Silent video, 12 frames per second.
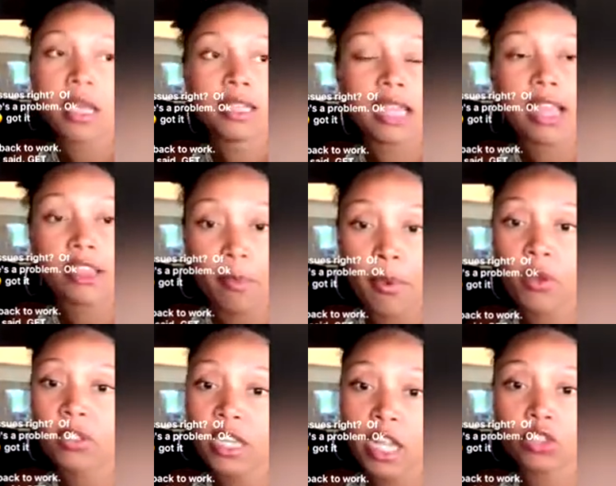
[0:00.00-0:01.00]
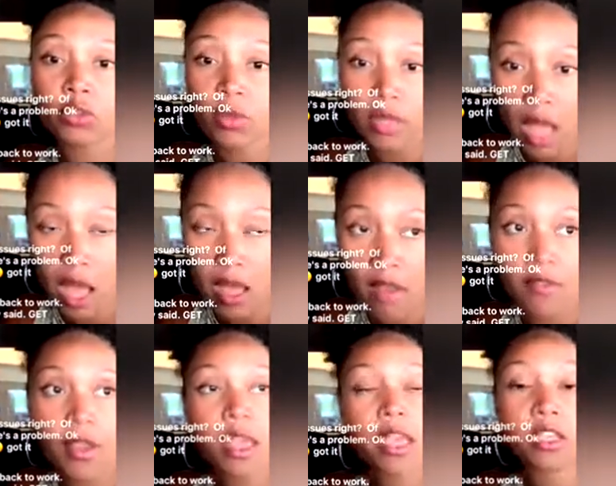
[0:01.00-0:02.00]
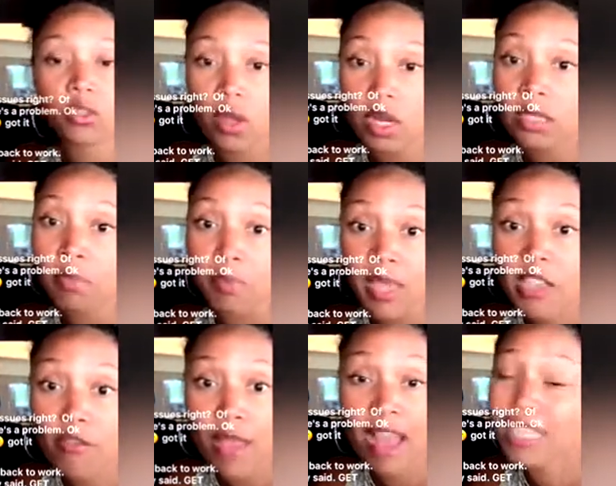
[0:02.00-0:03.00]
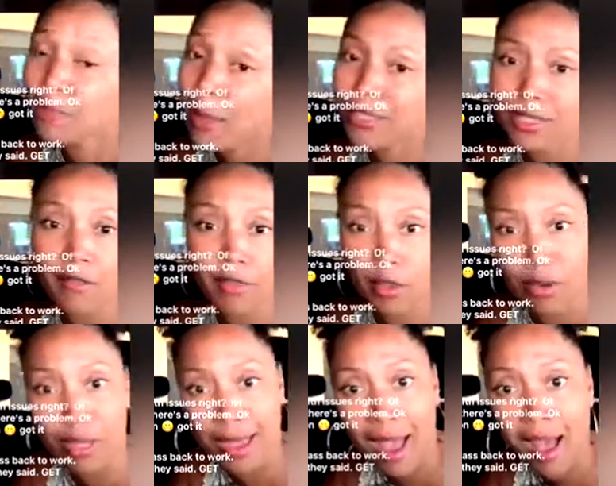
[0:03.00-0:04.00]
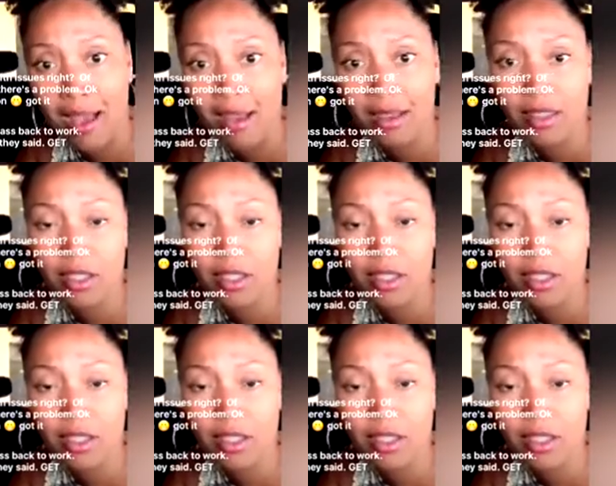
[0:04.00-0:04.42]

that the person that you love is going to be around, especially if they're young.